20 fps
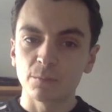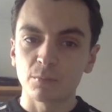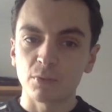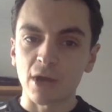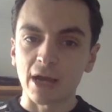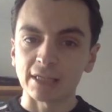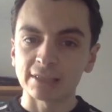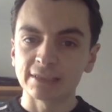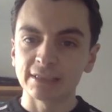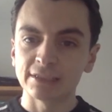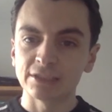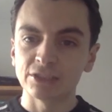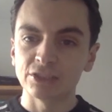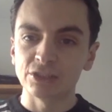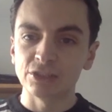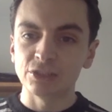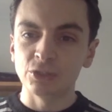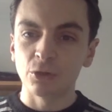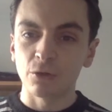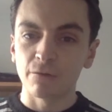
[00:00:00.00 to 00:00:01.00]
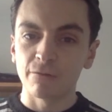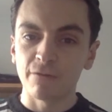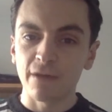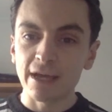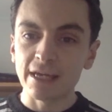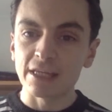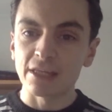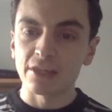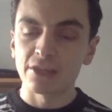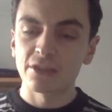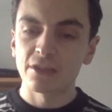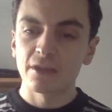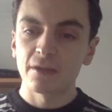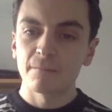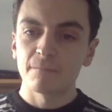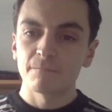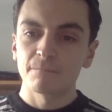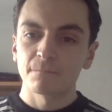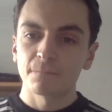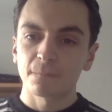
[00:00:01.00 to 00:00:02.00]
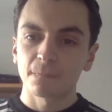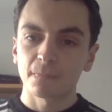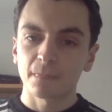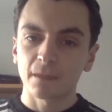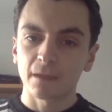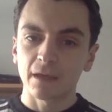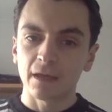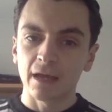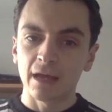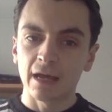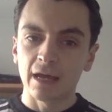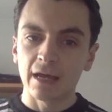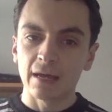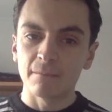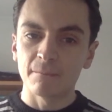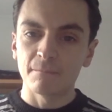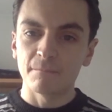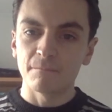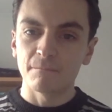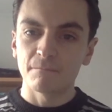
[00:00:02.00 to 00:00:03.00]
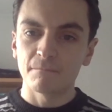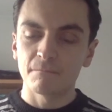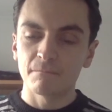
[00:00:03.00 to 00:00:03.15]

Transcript: practice your faith in